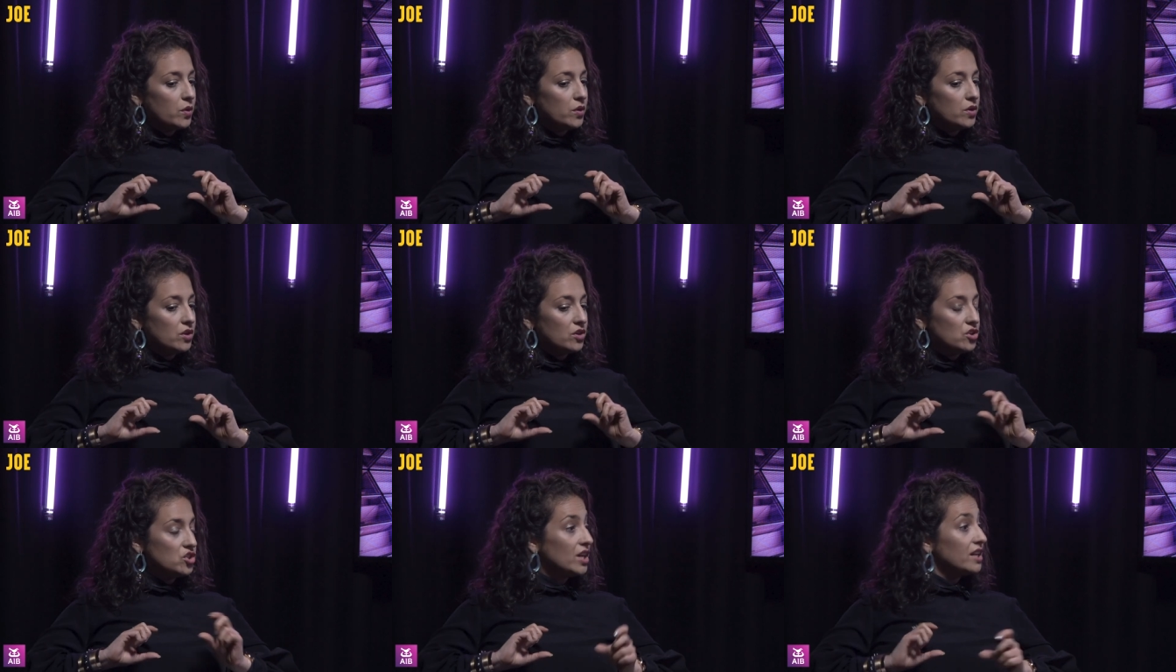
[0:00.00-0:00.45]

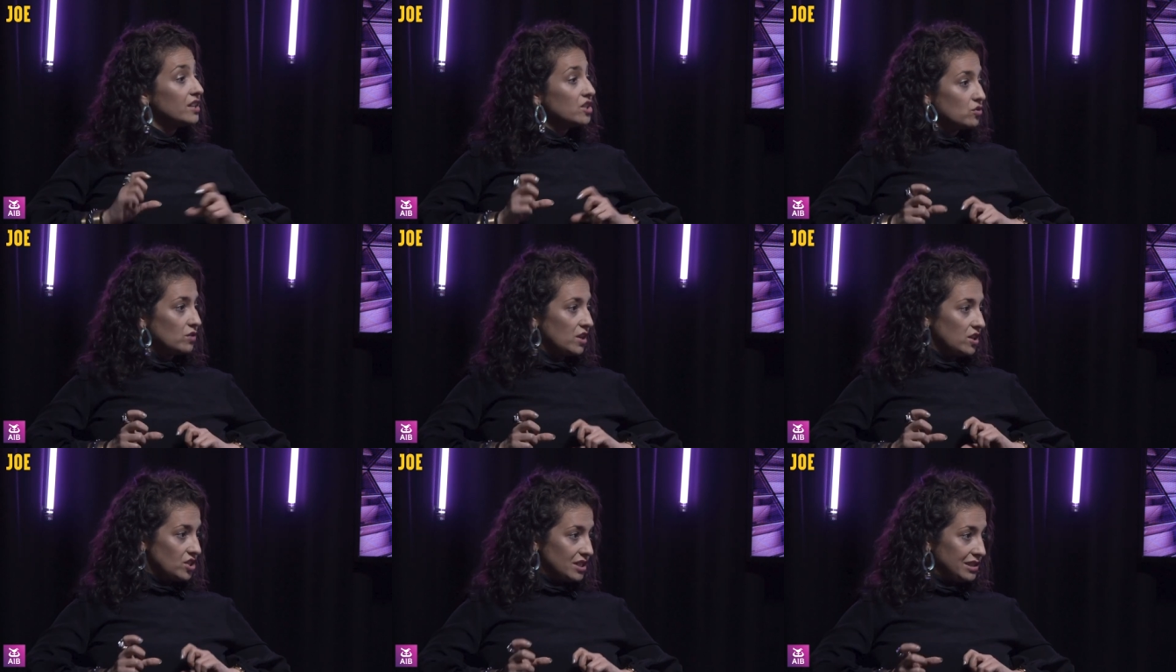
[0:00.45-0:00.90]
you know,
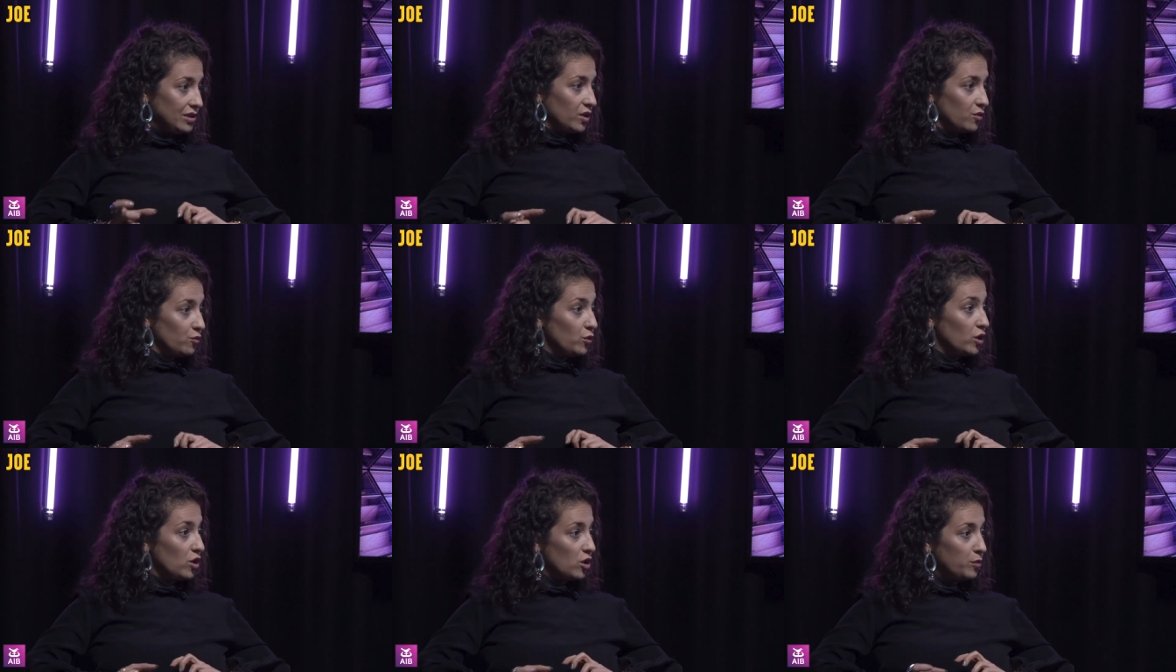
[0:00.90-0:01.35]
Janice rang, she's
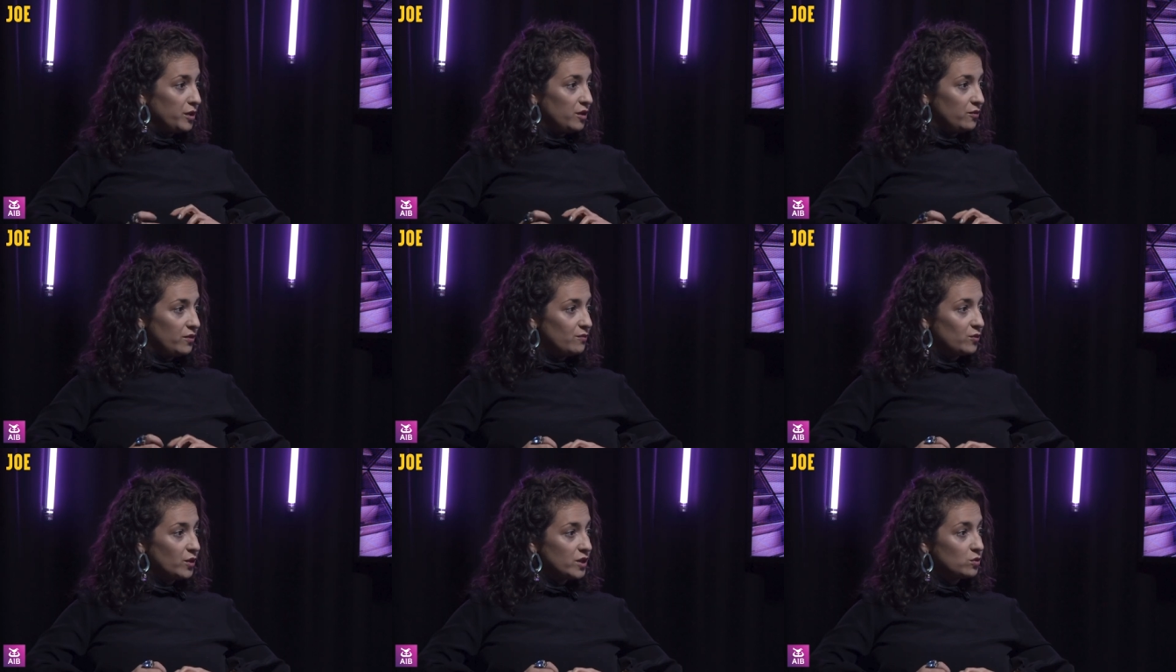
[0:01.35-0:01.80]
looking for a copy
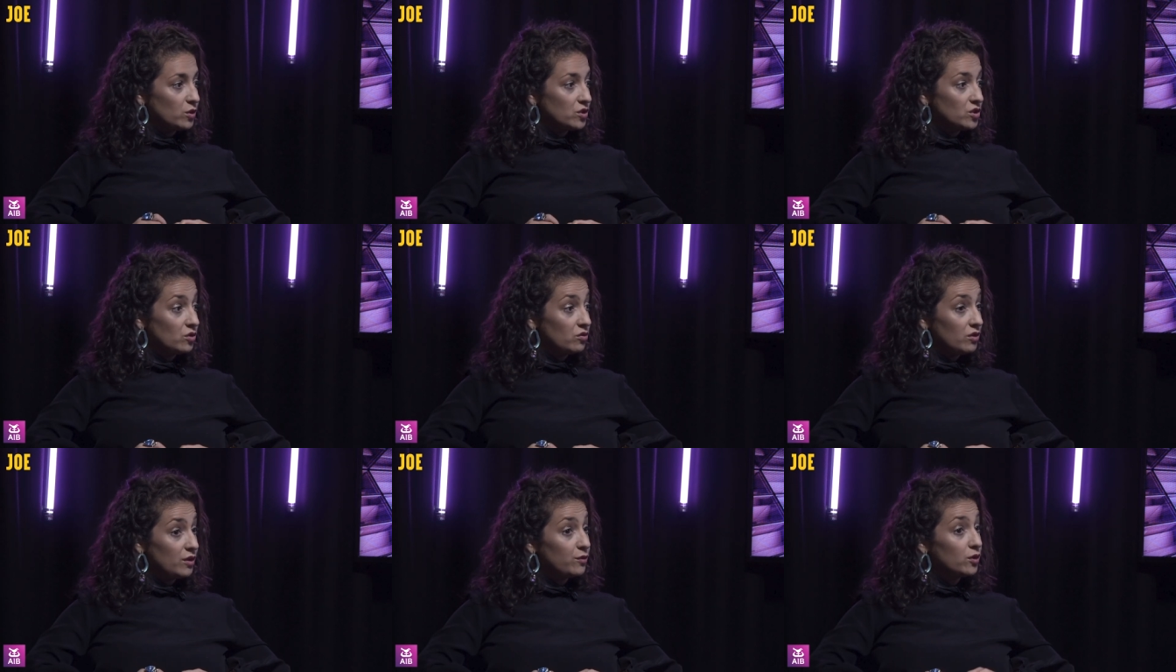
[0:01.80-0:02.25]
of invoice
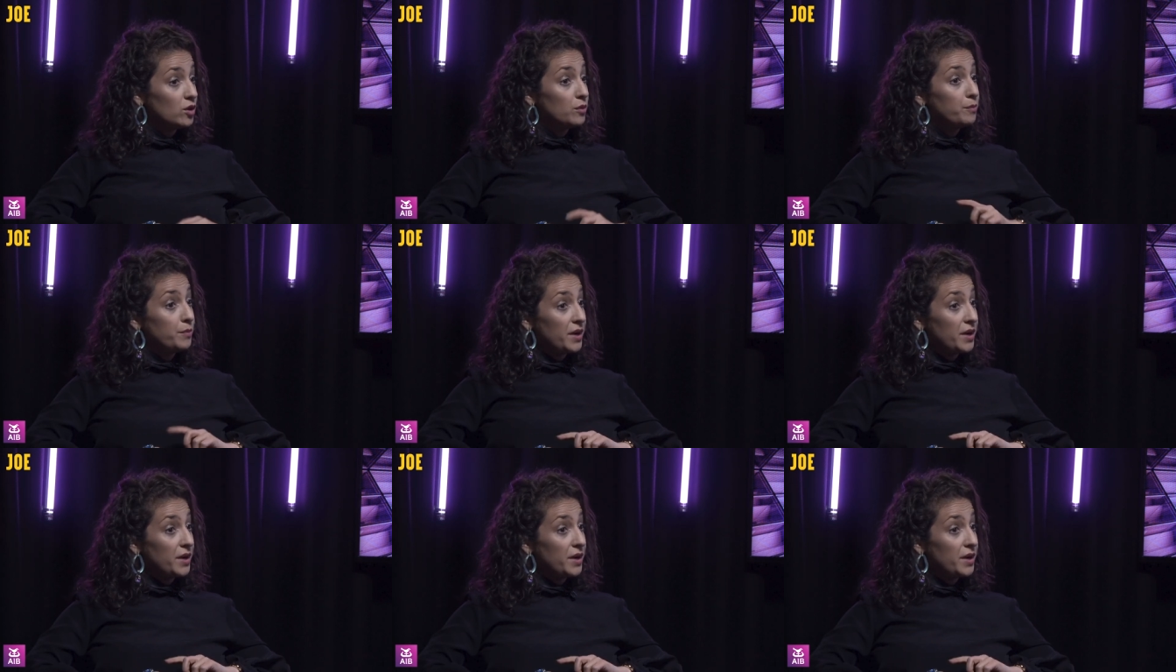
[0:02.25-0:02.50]
1234.